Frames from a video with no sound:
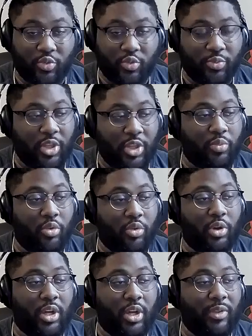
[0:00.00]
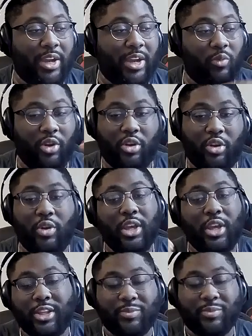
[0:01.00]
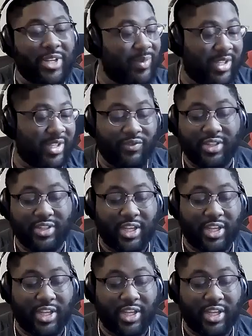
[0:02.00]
people, that sometimes give and take,